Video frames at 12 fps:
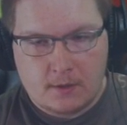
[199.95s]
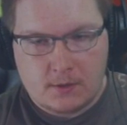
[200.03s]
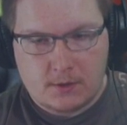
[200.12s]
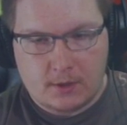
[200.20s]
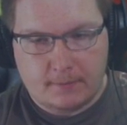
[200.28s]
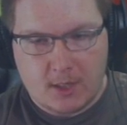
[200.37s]

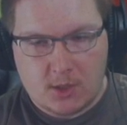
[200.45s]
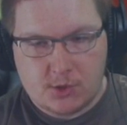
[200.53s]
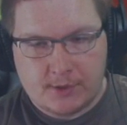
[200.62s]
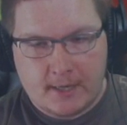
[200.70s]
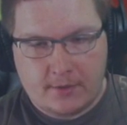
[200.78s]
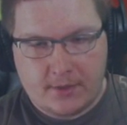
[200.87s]
So you
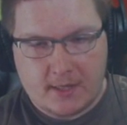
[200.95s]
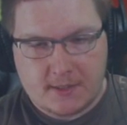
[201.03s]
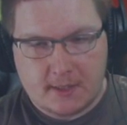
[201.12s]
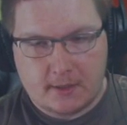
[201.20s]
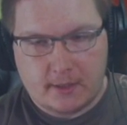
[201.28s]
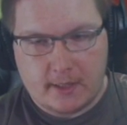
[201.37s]
imagine how
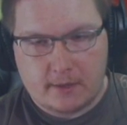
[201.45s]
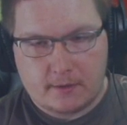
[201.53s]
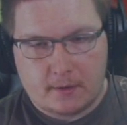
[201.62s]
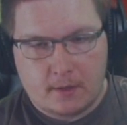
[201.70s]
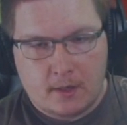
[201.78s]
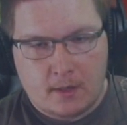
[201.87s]
that's going to land.
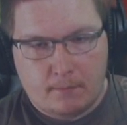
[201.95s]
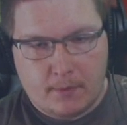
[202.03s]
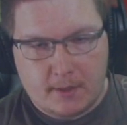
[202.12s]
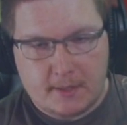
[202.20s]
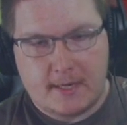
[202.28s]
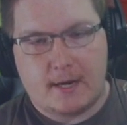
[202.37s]

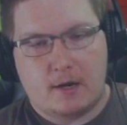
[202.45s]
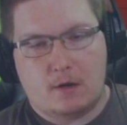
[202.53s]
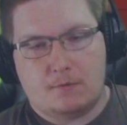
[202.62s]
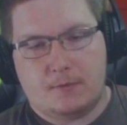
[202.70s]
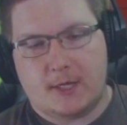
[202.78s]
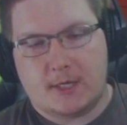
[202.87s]
But
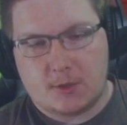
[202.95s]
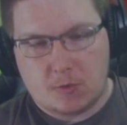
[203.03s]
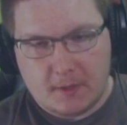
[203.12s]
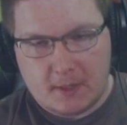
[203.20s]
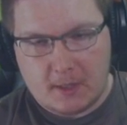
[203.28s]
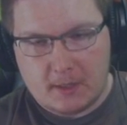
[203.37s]
now we get
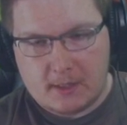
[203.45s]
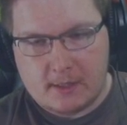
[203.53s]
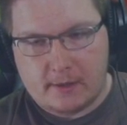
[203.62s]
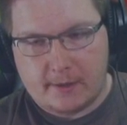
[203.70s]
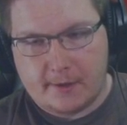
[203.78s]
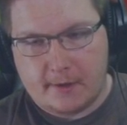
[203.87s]
to a hit
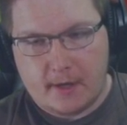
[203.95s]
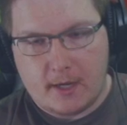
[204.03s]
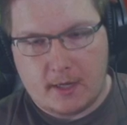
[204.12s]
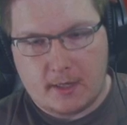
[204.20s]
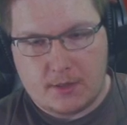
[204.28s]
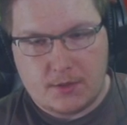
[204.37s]
here,
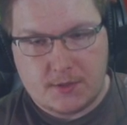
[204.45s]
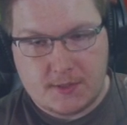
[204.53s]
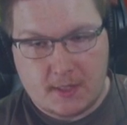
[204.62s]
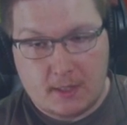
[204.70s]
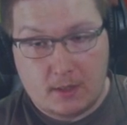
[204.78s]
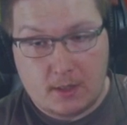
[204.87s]
and in
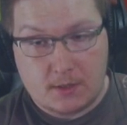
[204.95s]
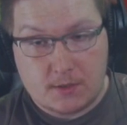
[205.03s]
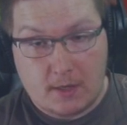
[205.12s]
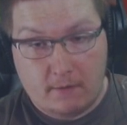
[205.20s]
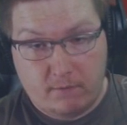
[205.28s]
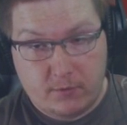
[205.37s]
this hit,
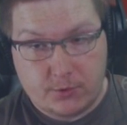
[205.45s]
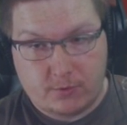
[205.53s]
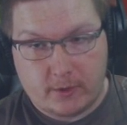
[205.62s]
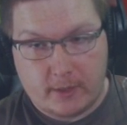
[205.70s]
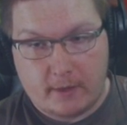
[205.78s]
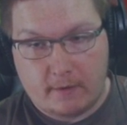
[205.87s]
it's
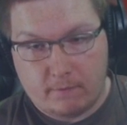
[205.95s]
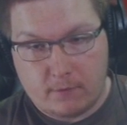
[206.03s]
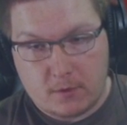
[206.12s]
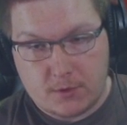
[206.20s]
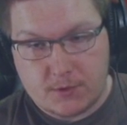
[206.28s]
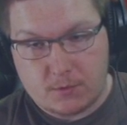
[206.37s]
infantry
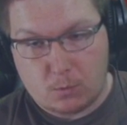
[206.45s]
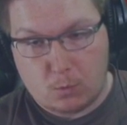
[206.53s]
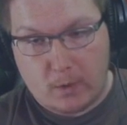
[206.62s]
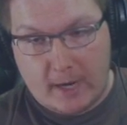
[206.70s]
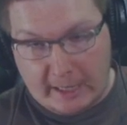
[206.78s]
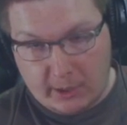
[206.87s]
versus
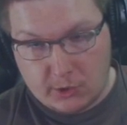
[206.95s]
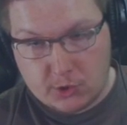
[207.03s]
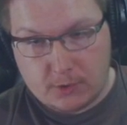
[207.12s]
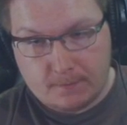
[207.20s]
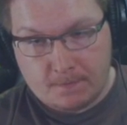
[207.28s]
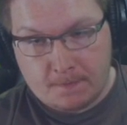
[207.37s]

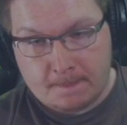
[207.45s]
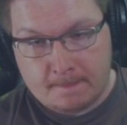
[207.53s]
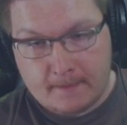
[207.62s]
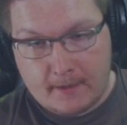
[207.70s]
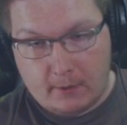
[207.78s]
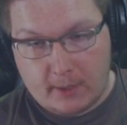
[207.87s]
range.
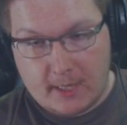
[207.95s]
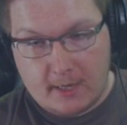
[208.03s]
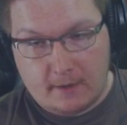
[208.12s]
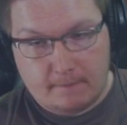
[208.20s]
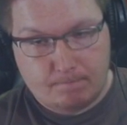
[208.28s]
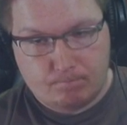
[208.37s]
Now
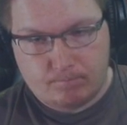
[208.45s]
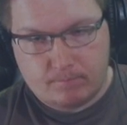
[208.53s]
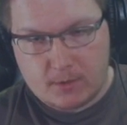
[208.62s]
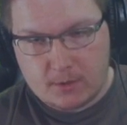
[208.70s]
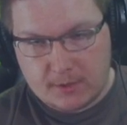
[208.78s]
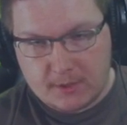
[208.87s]
again,
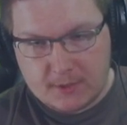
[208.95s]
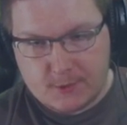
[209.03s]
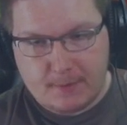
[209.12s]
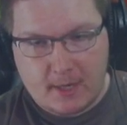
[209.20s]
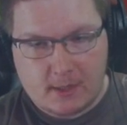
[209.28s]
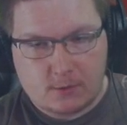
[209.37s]
you can
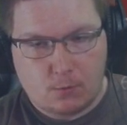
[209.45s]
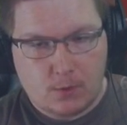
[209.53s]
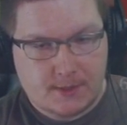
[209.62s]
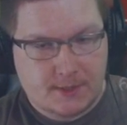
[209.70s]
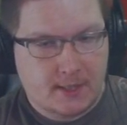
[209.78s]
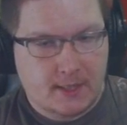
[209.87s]
expect
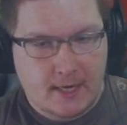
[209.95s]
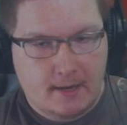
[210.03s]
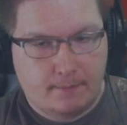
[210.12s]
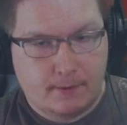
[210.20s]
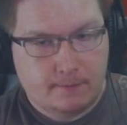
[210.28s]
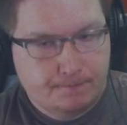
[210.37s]
what's going to
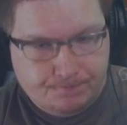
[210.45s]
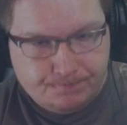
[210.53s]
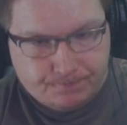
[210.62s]
happen.